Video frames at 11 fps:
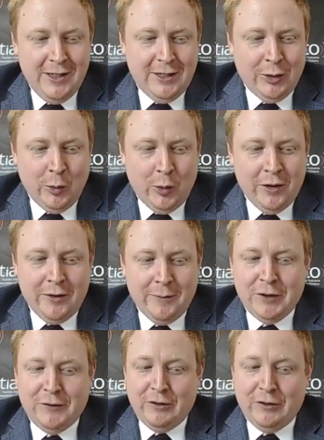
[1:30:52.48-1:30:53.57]
one of the
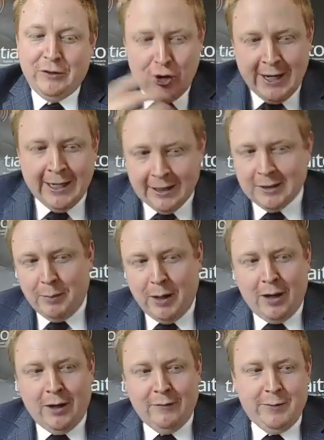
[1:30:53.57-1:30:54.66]
most frustrating
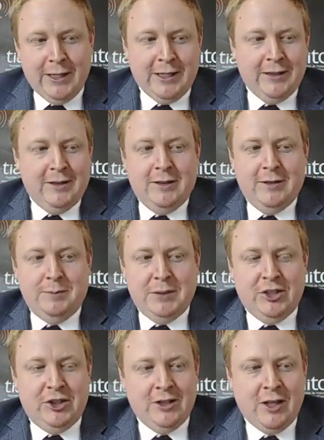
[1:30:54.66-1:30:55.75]
part of being in the
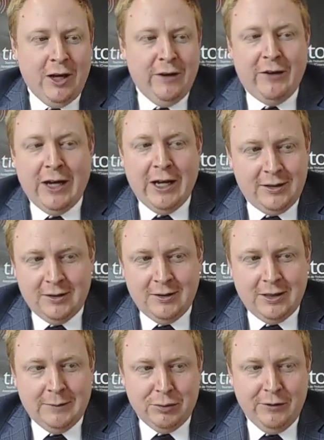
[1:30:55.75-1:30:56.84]
position that I've had and